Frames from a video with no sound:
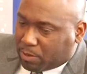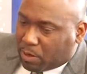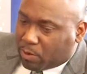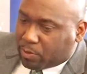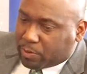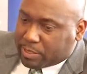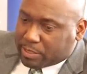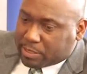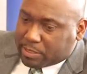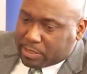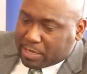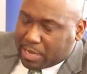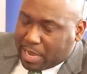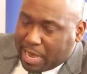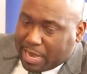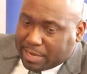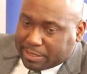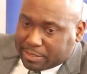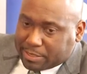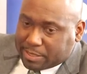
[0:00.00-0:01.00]
always
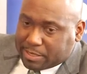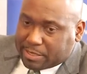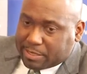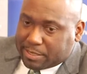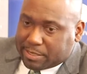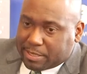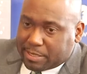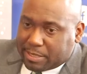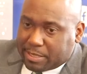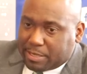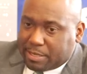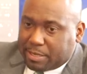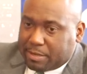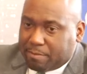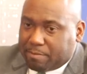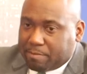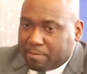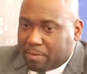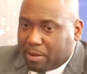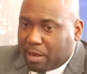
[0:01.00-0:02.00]
ask,
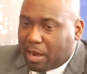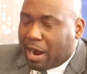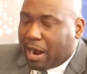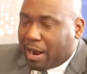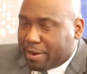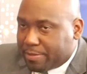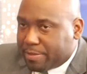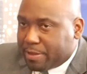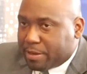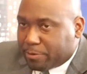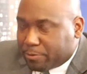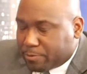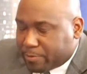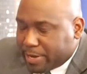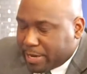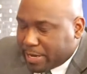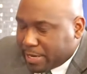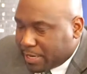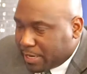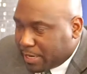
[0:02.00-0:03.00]
are there
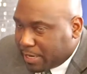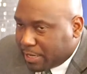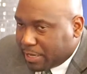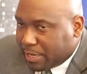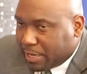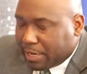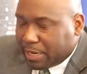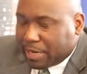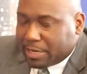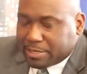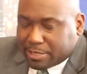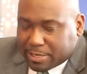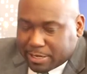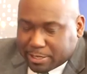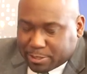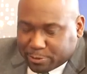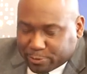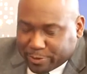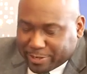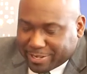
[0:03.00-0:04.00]
really, and I said
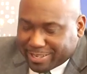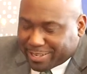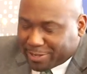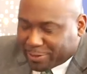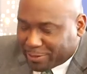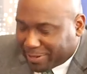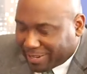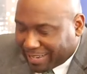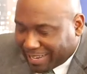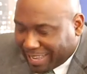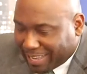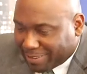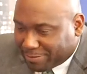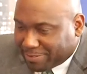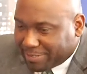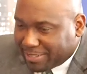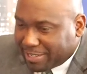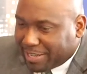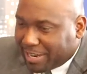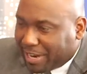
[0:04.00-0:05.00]
it already, you're going to laugh,
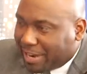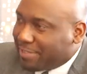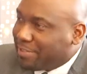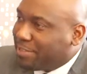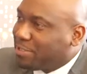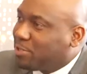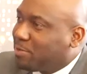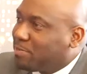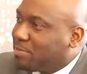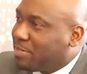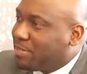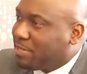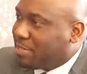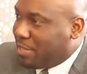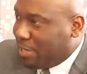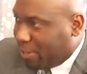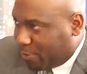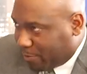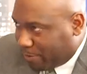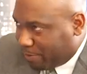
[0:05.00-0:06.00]
are there some
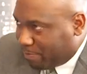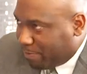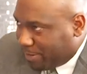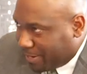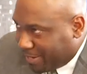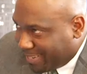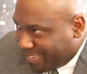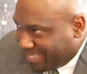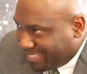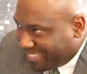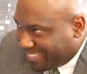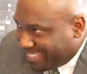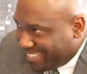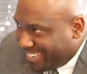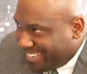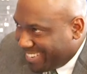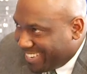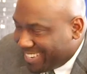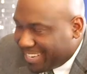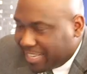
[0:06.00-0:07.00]
secret planes
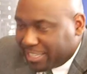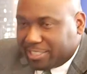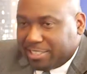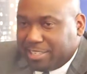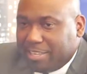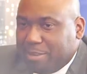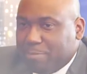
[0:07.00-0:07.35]
that's